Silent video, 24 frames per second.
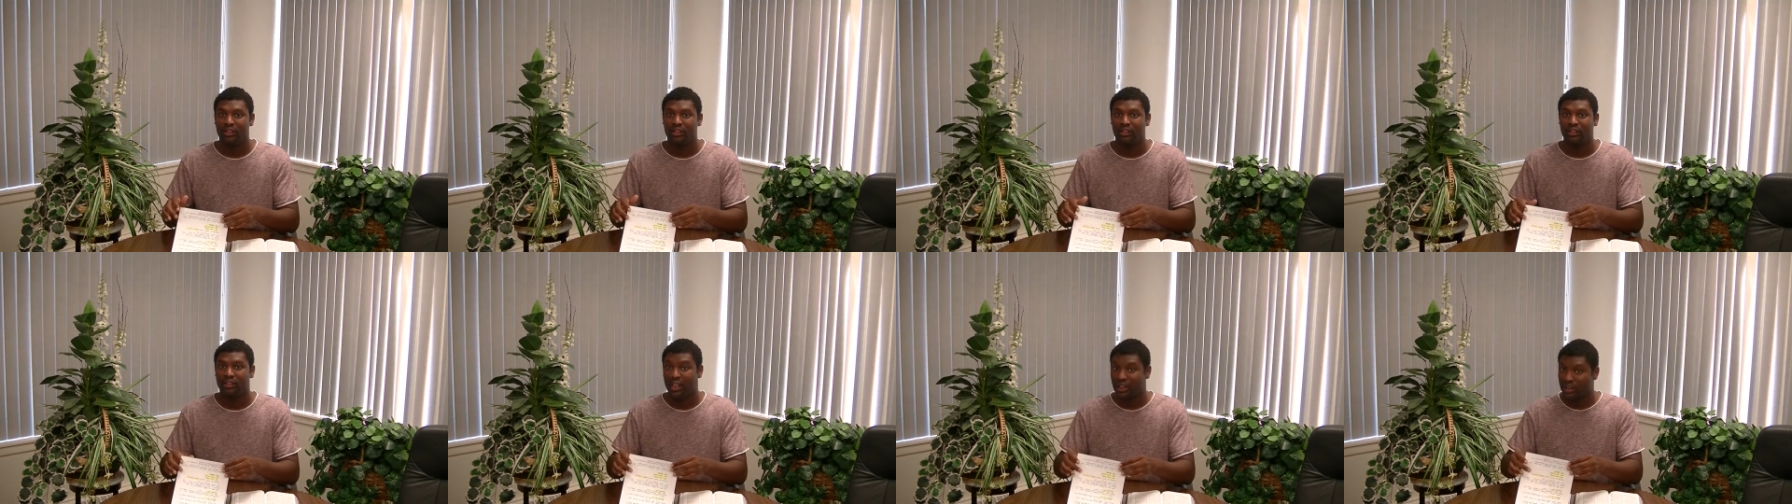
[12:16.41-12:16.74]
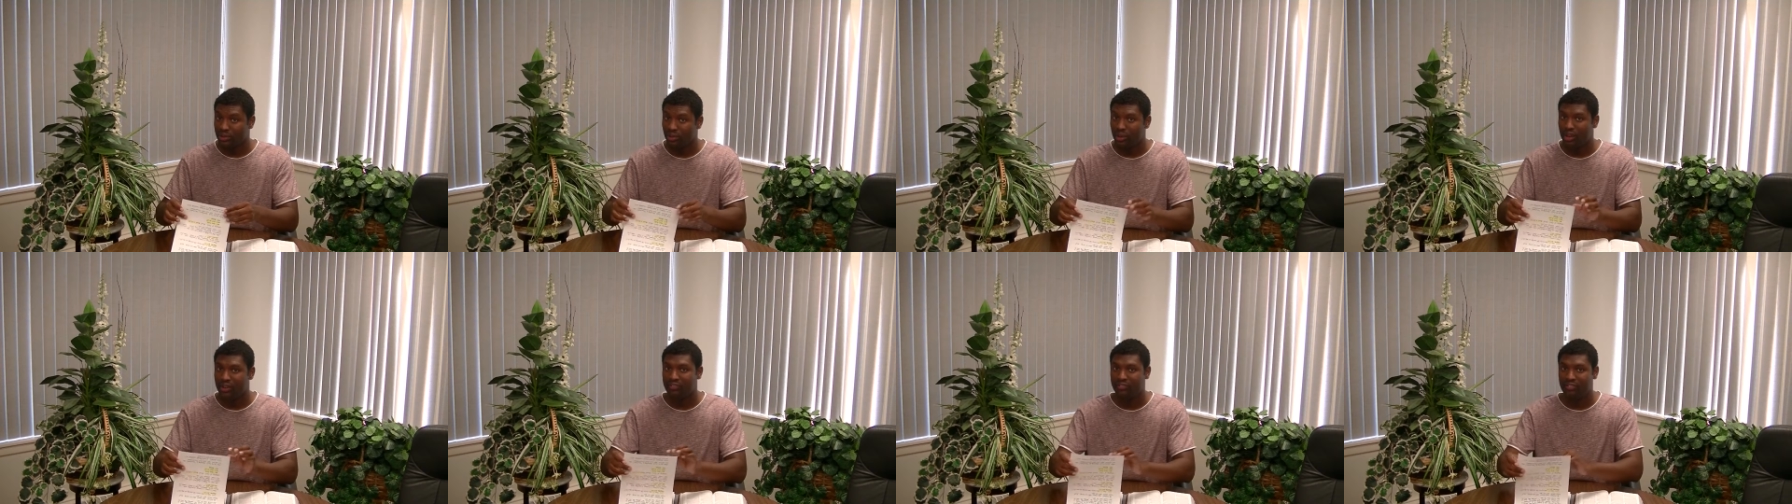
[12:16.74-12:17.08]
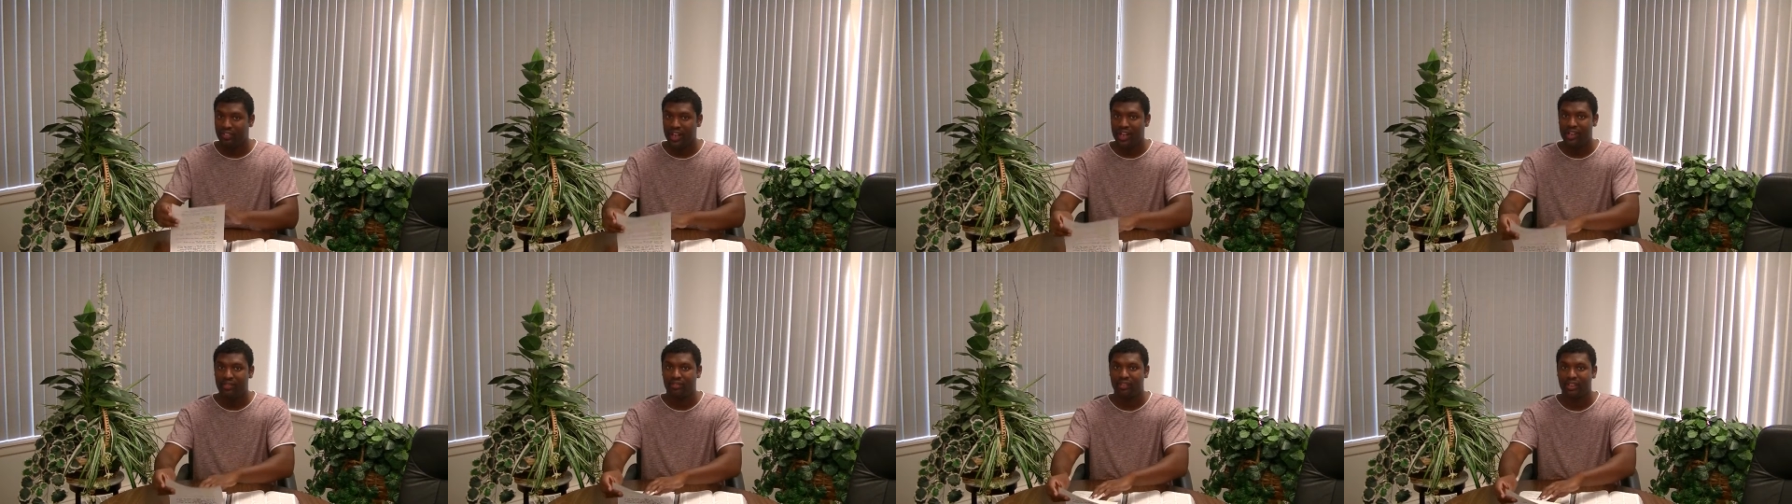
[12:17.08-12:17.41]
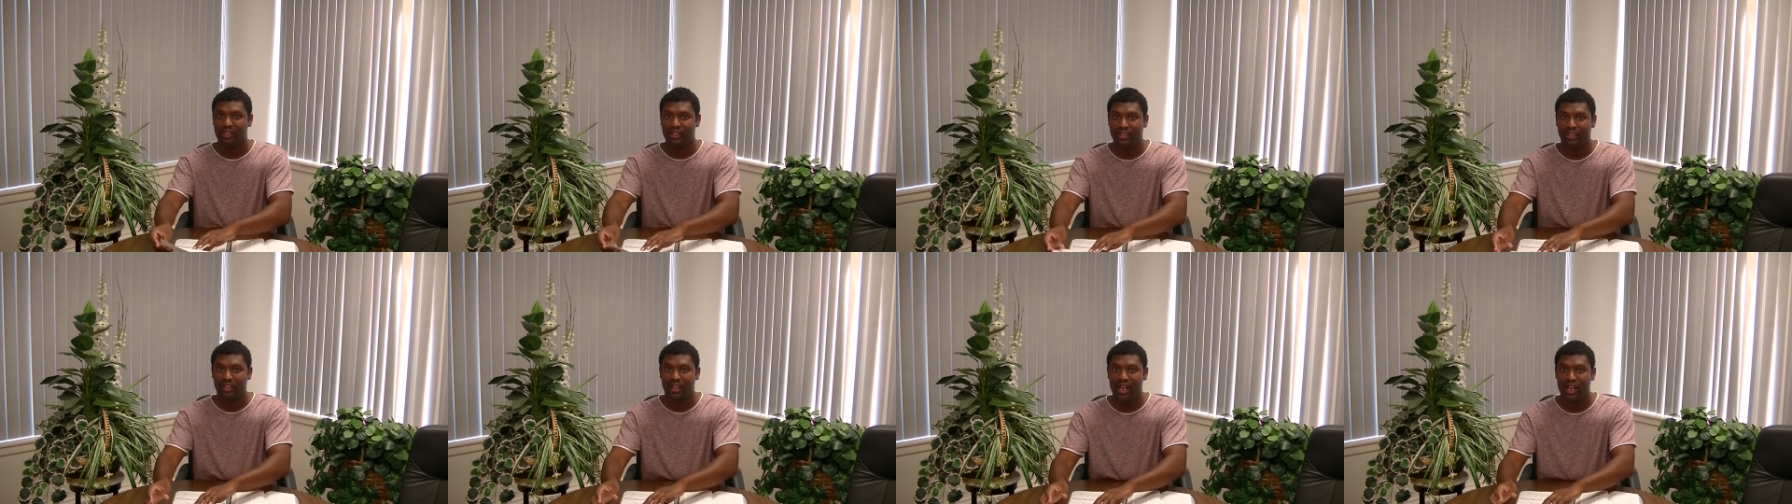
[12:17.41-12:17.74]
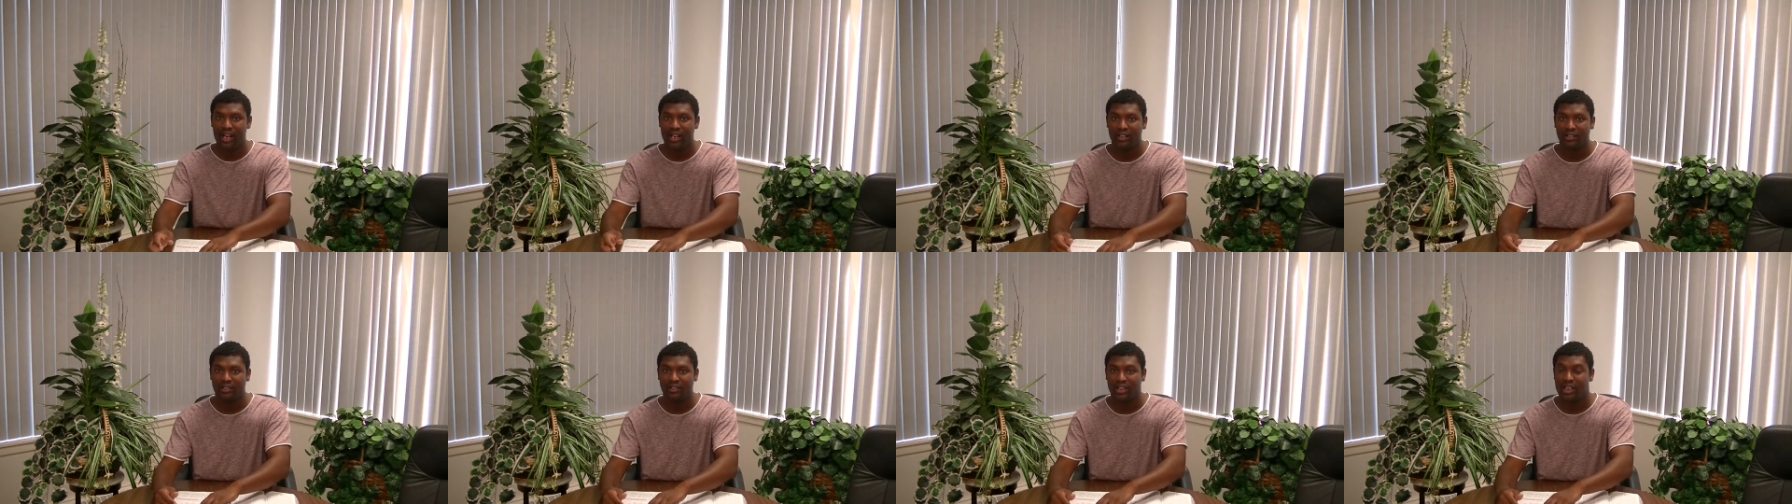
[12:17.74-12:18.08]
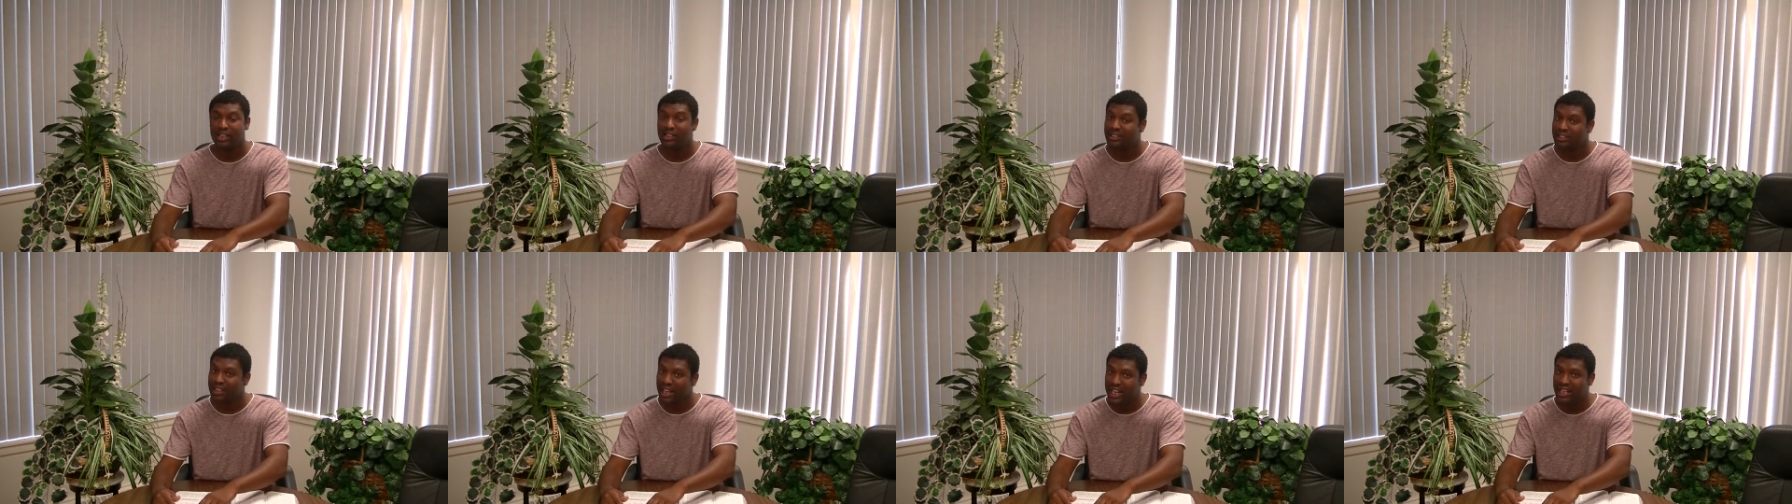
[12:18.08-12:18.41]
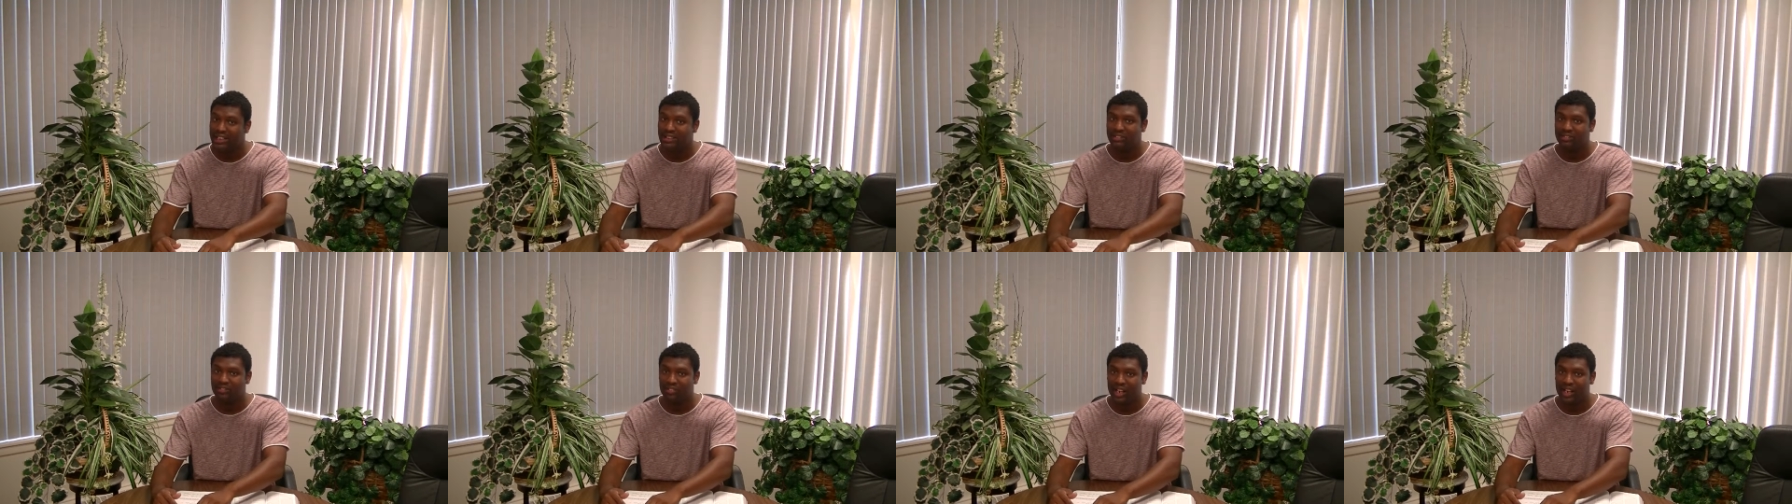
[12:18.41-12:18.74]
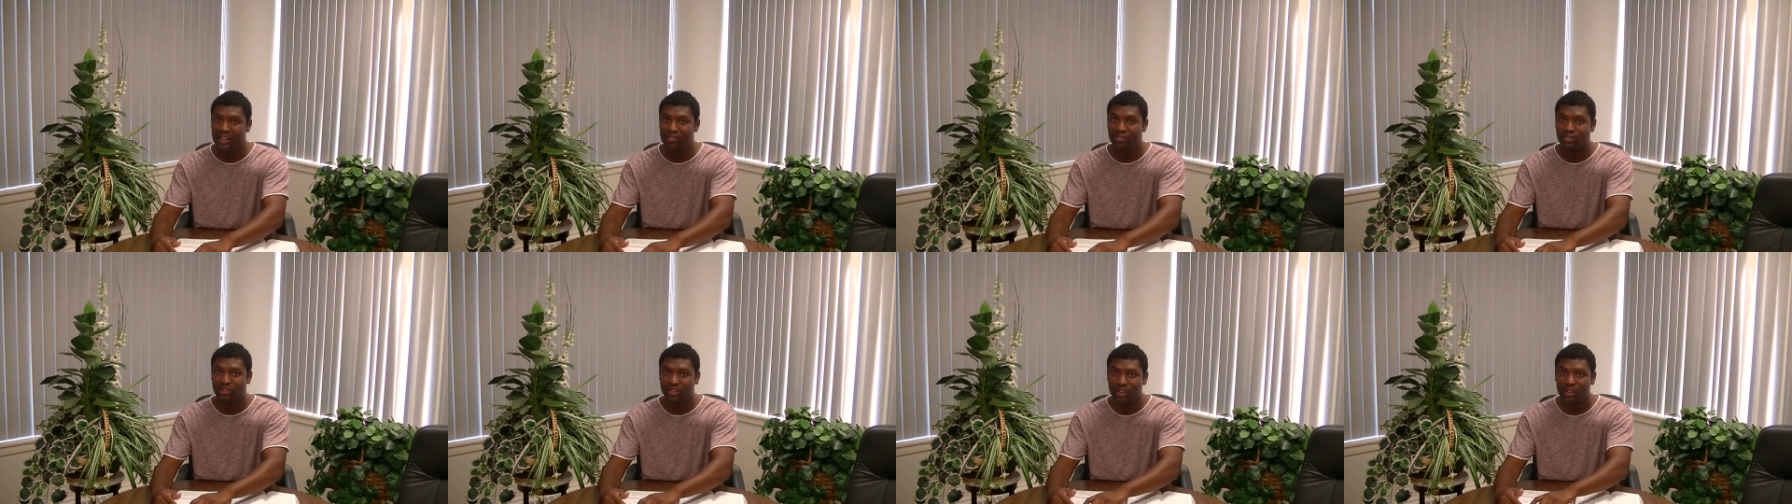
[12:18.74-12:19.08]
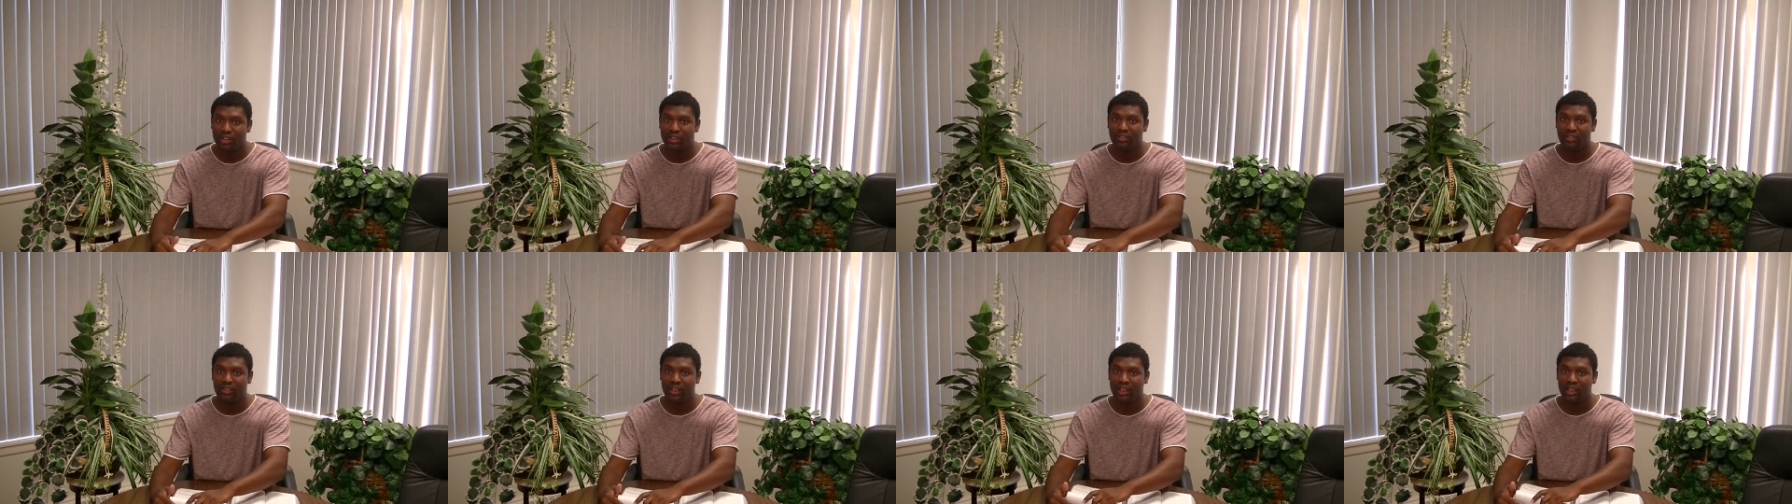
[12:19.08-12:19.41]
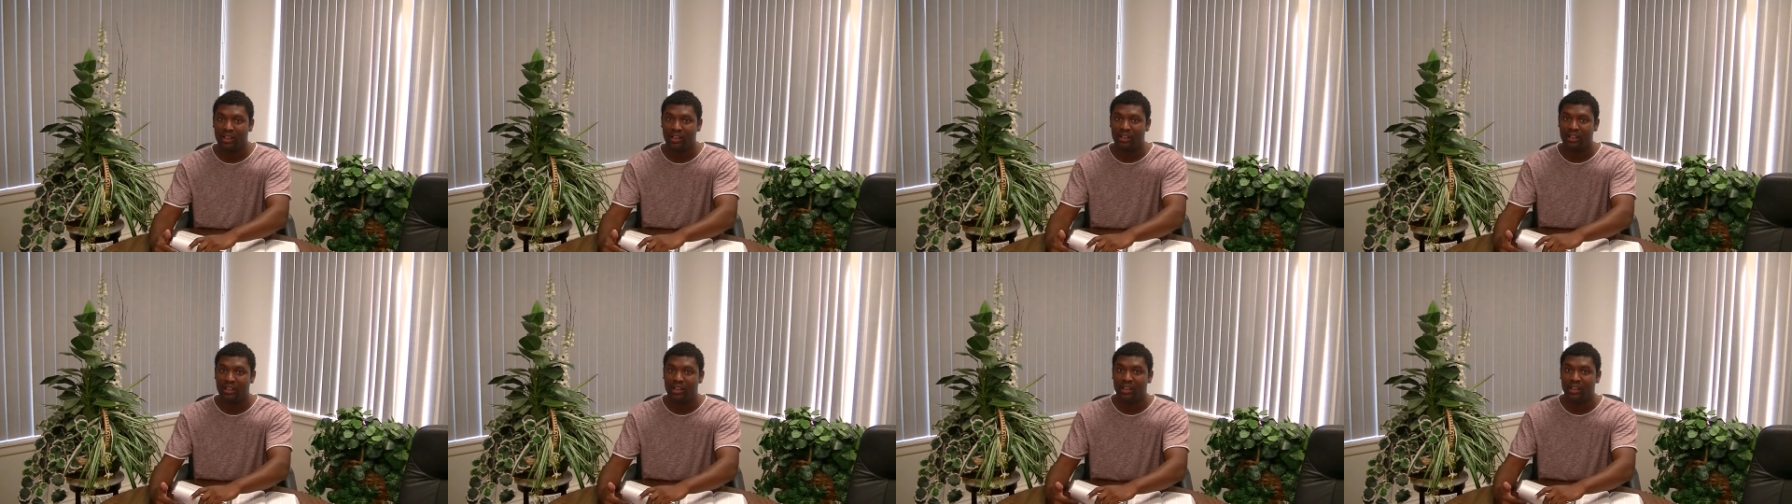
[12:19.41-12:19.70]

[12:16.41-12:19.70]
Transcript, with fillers: That's what faith declares. It takes faith to do that.